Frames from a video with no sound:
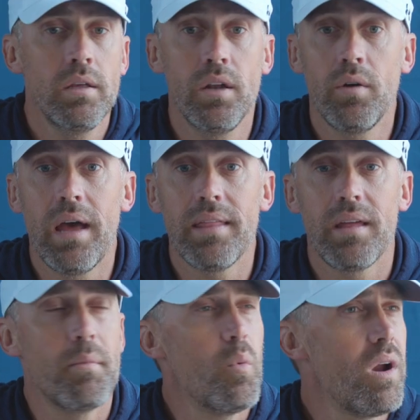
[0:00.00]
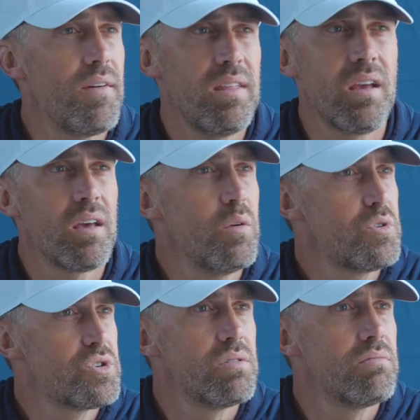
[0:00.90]
You know, not that I'm aware of. I think
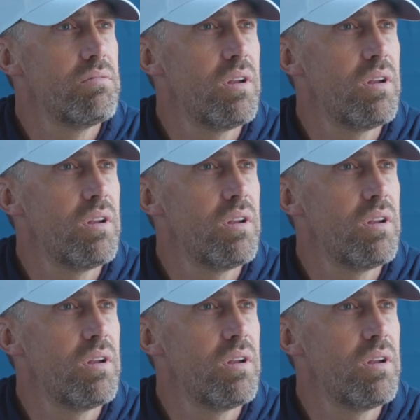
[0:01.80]
Coach